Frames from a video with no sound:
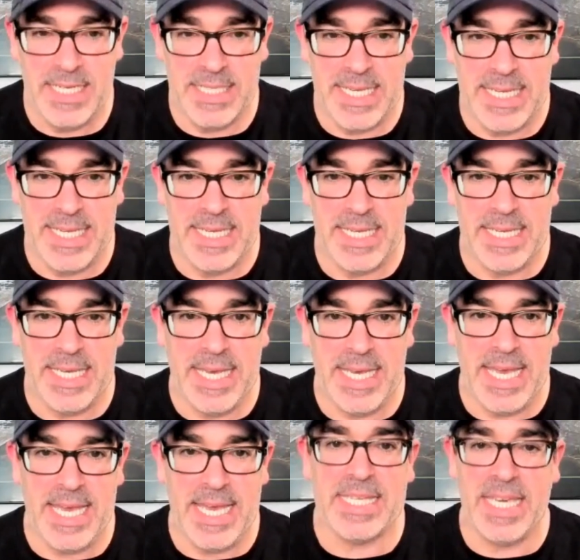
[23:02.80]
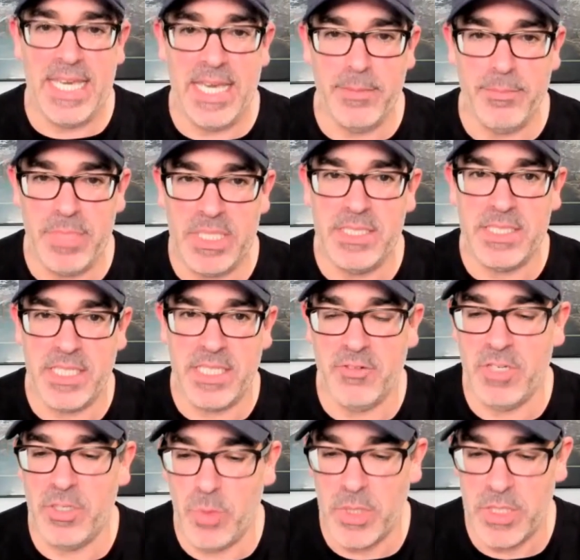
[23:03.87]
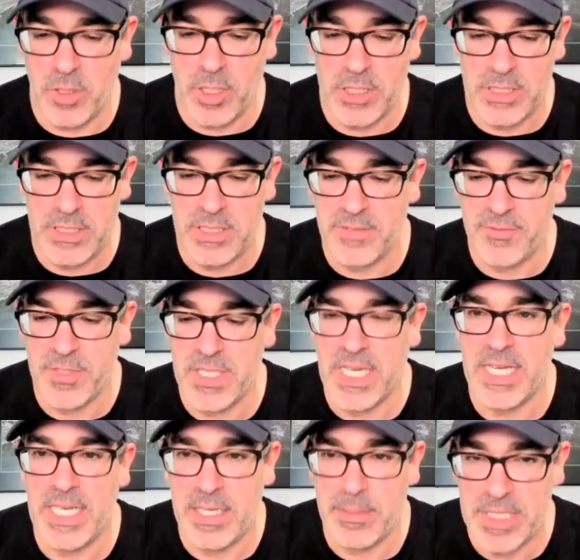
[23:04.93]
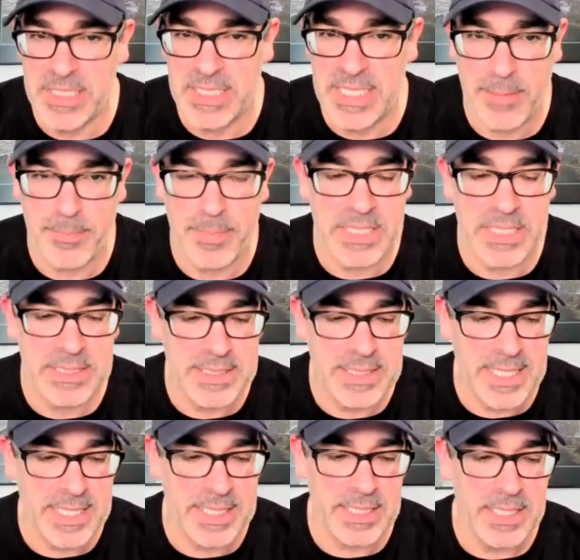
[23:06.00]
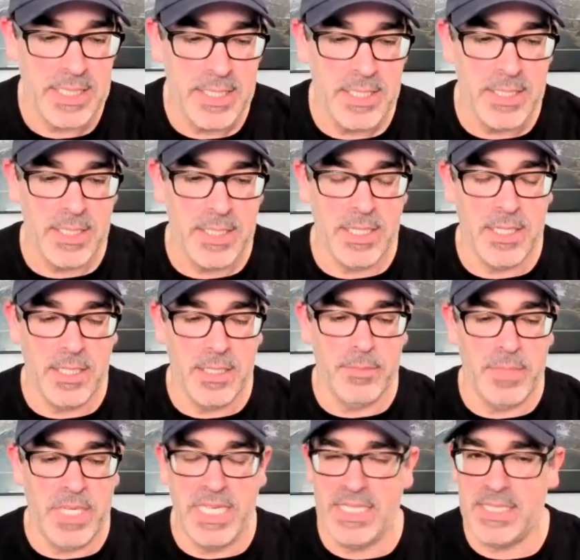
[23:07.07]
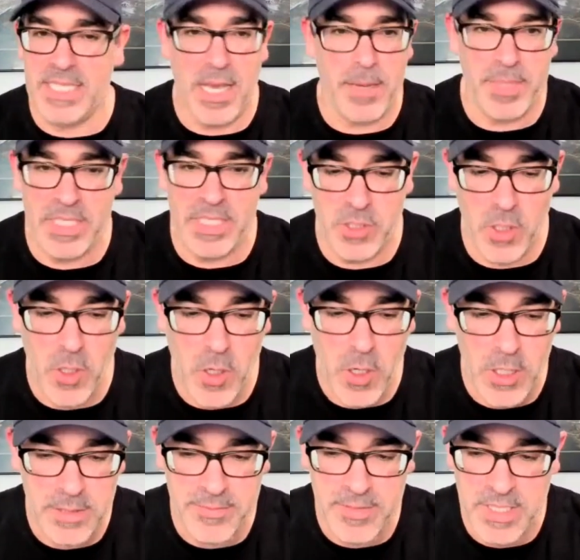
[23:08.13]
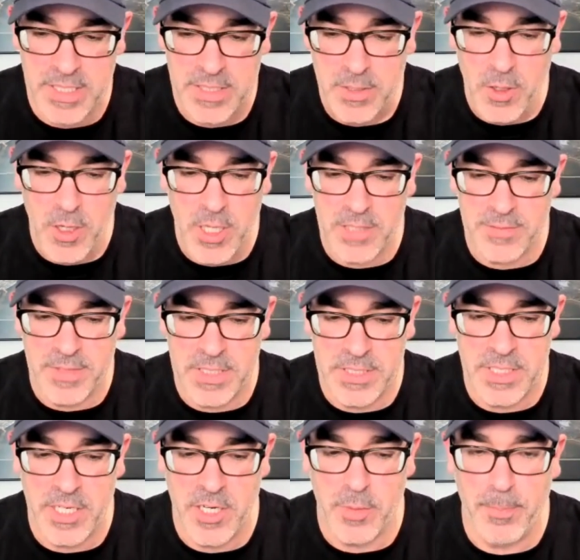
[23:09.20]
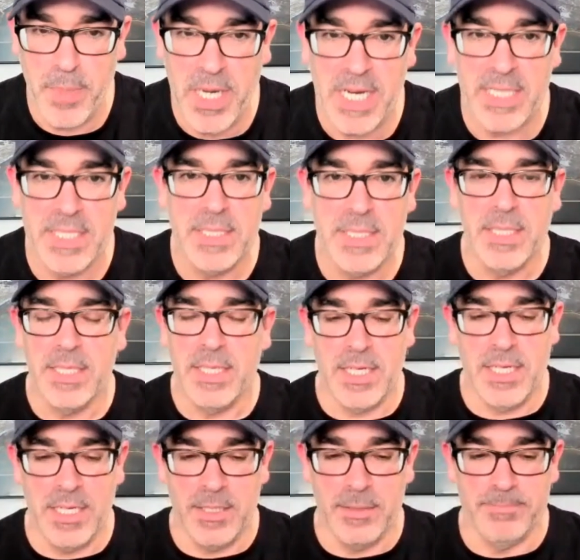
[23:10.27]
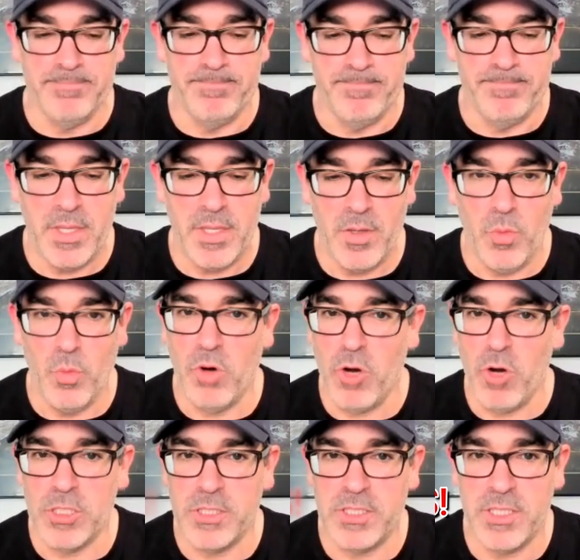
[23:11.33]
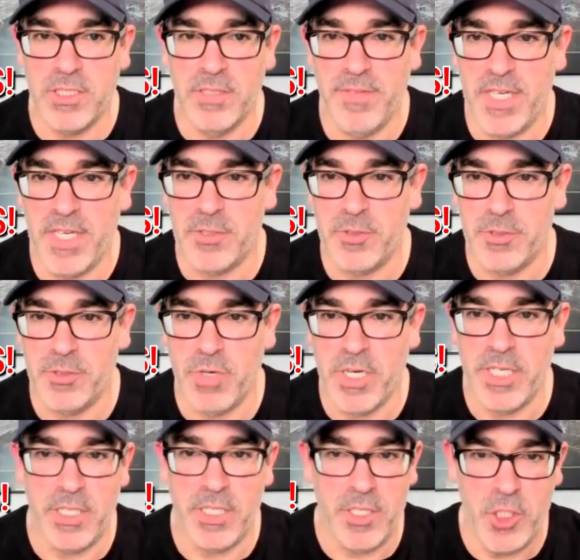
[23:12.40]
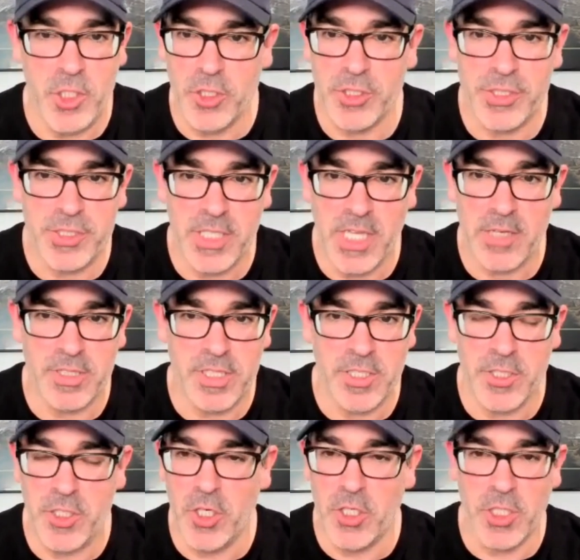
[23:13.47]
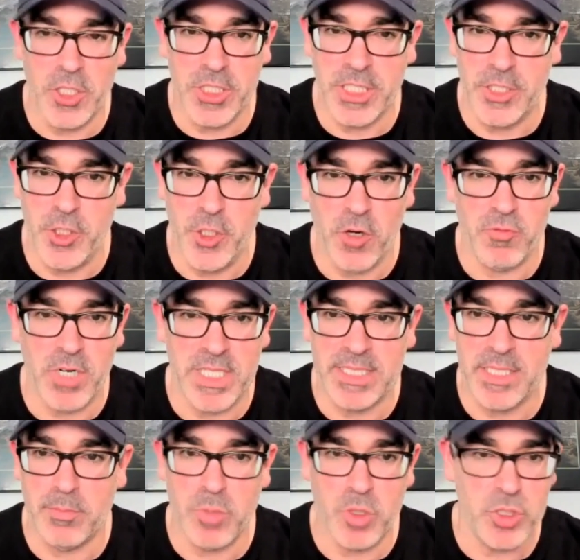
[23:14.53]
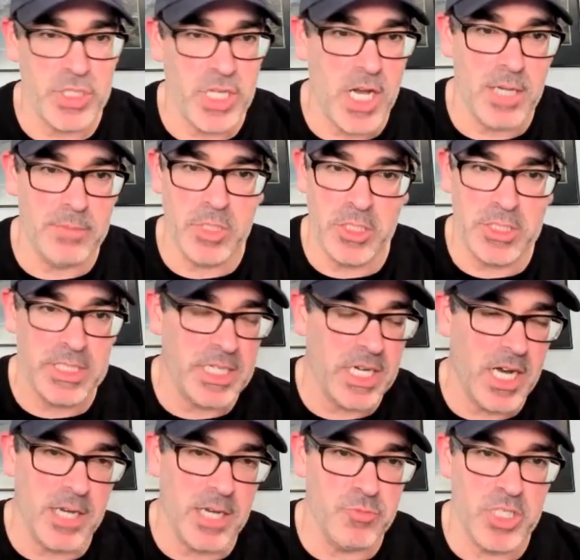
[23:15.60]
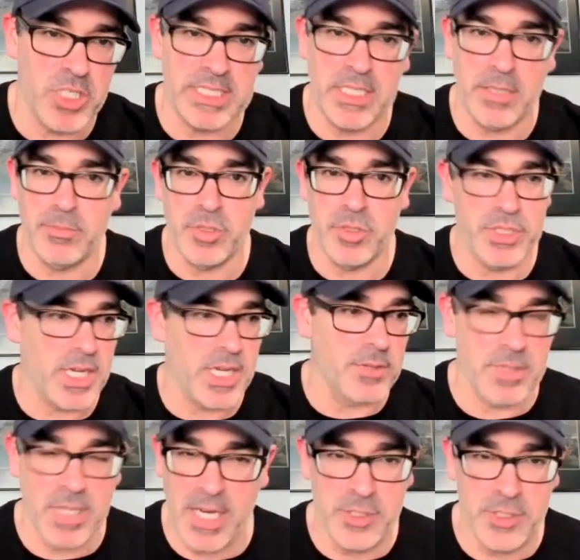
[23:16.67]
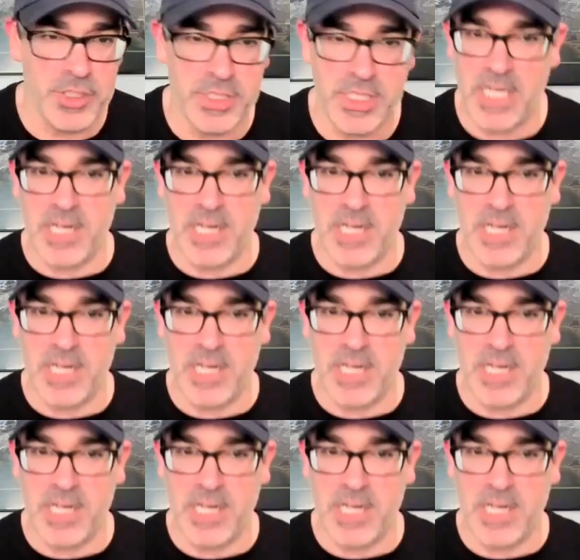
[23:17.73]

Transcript: It can be scary with all these different dynamics happening today. And it's happening to all of us here, but we're all still investors, right? You're still out there, you're looking, you're running numbers, I'm looking, I'm running numbers. I just